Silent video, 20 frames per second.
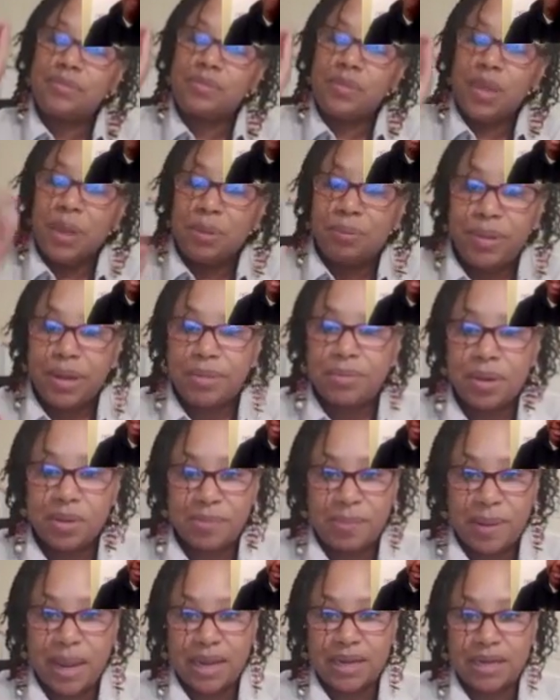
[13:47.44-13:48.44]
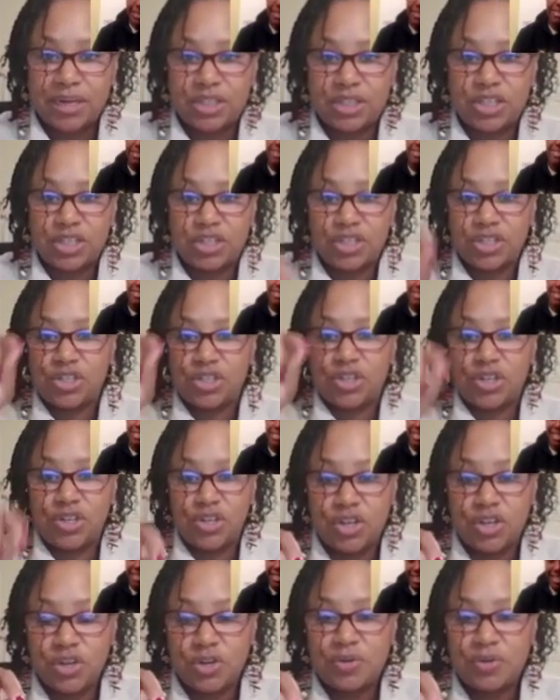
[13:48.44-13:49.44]
people are paying attention to
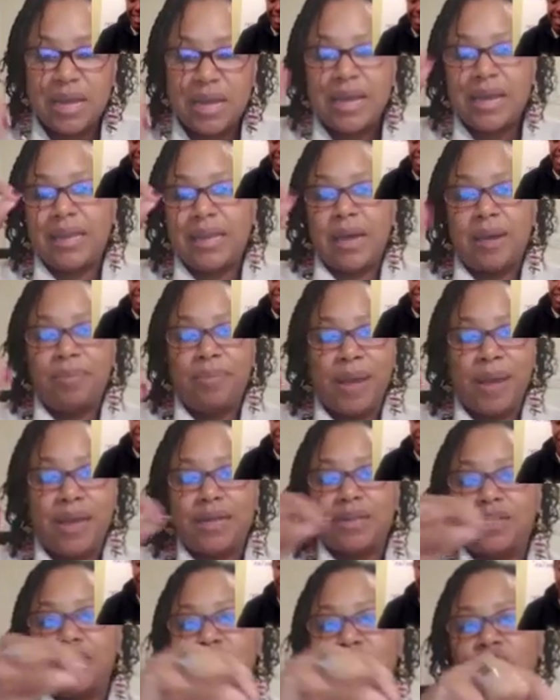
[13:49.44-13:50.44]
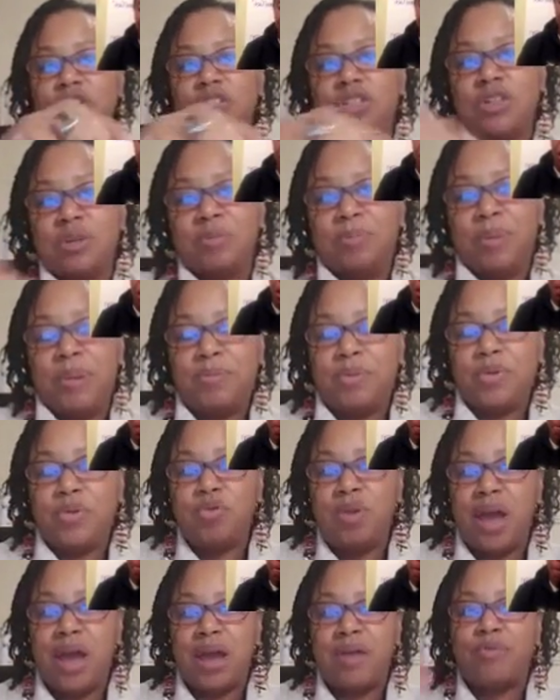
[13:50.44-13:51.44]
you, and they're paying attention to the people
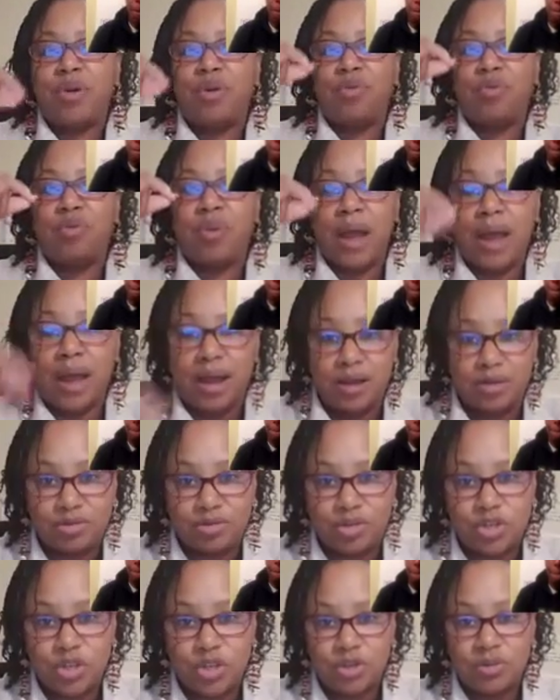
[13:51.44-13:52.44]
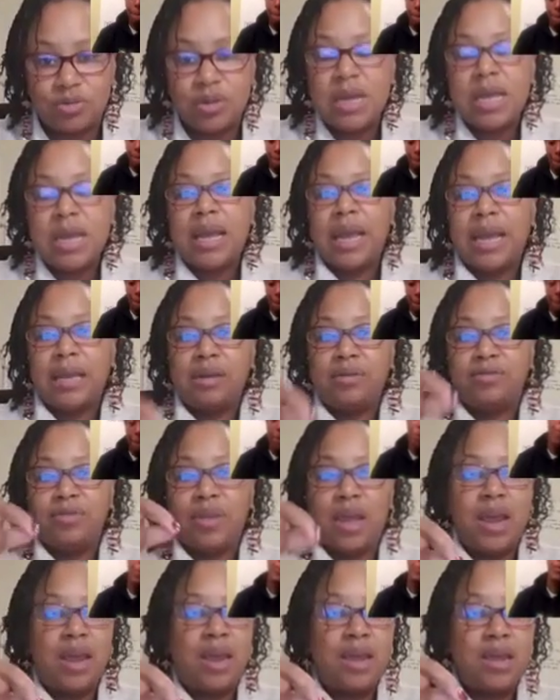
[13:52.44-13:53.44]
you have around you. And if
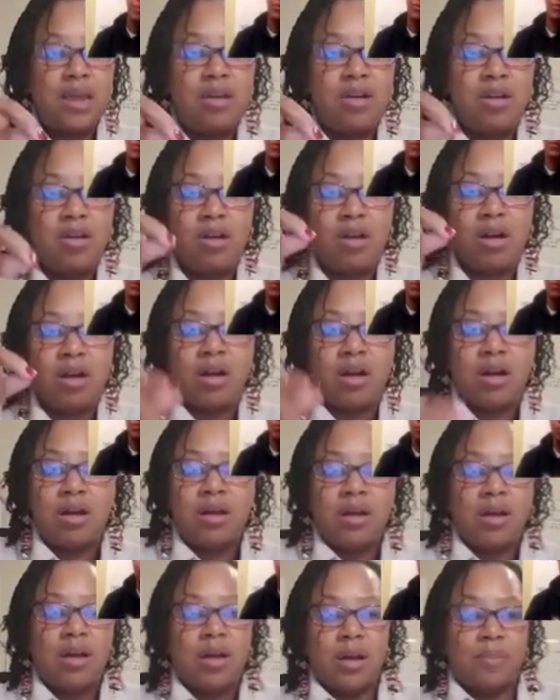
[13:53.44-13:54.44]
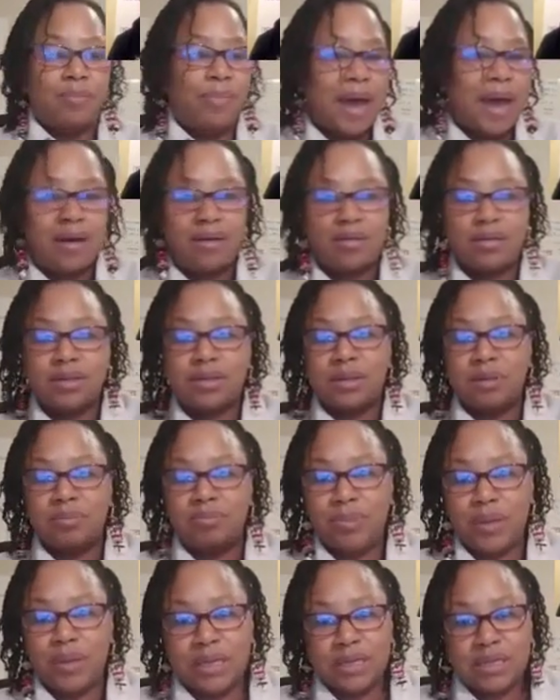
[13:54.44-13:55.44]
they are about
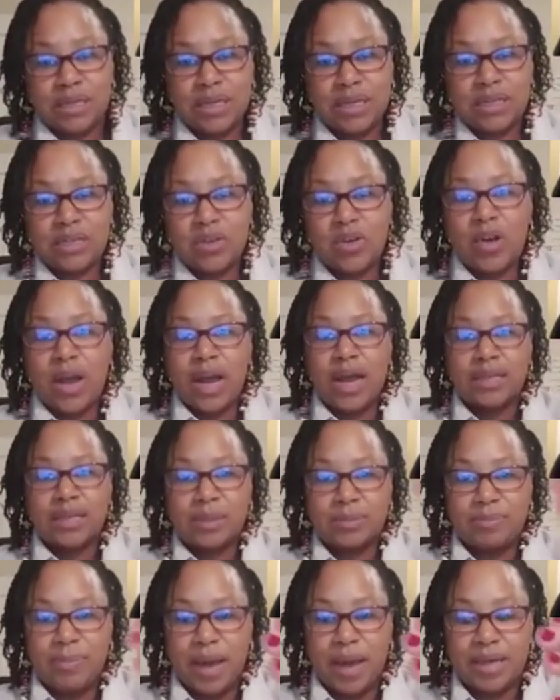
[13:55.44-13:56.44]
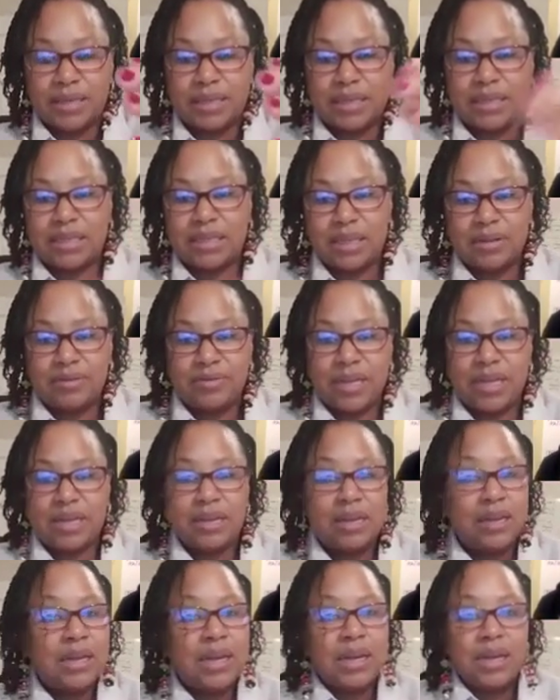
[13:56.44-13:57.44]
some business or got some
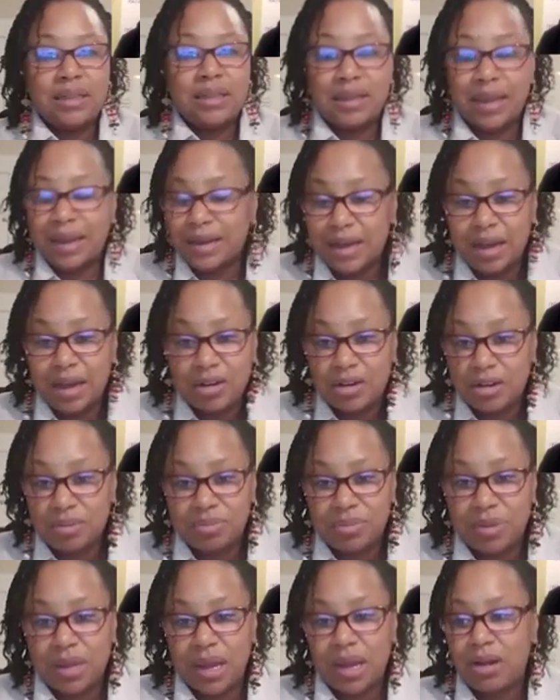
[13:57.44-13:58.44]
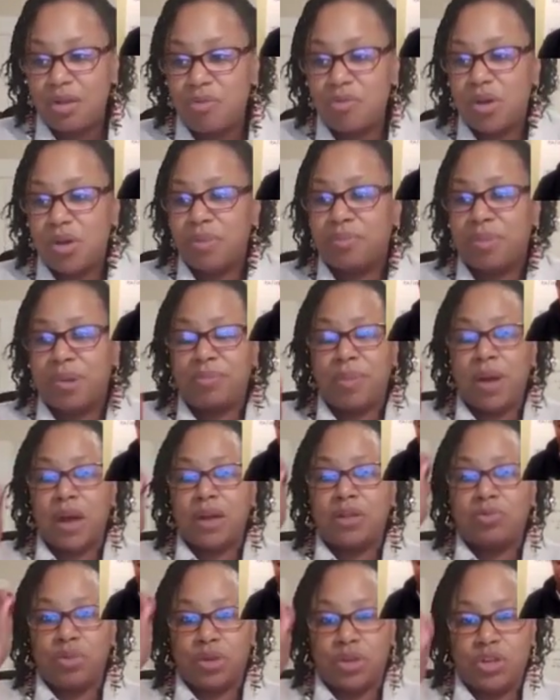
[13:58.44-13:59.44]
positivity, they don't want to be
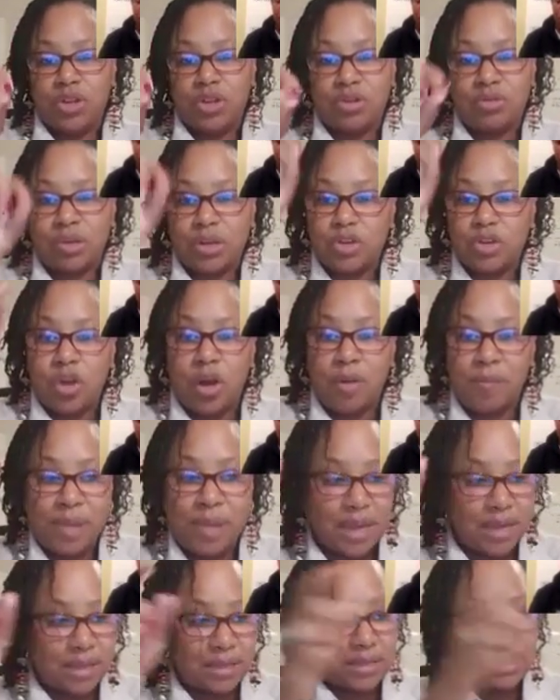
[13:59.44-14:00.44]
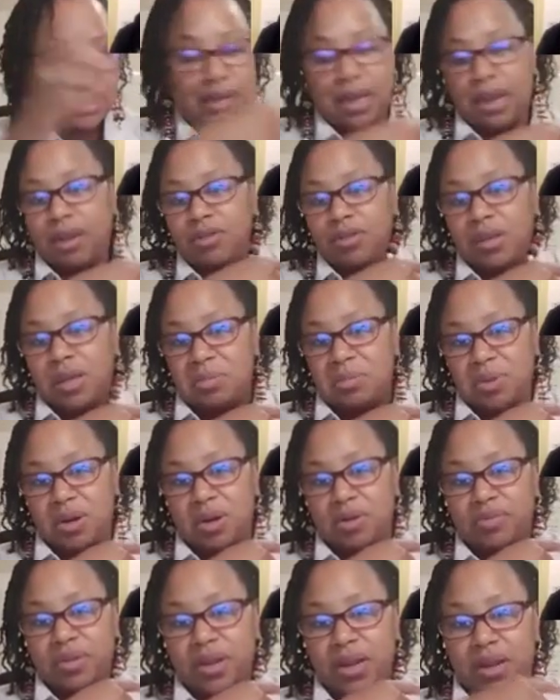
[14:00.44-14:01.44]
bothered with you and your mess. They're going to keep it
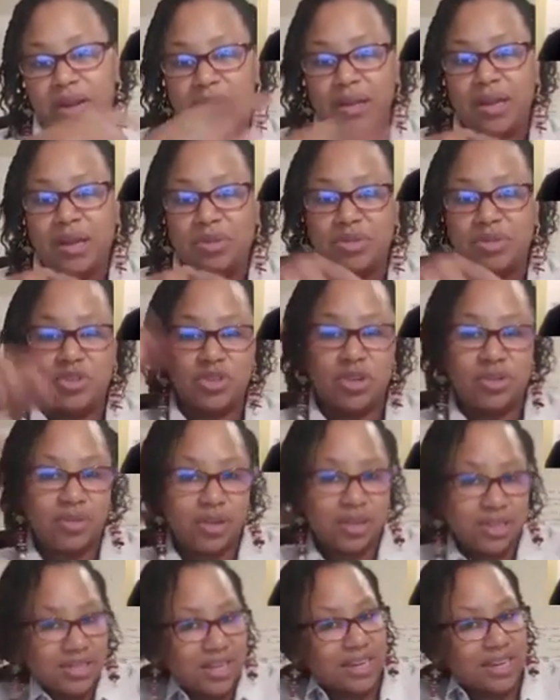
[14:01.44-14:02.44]
over there. Lynn, was you getting ready to say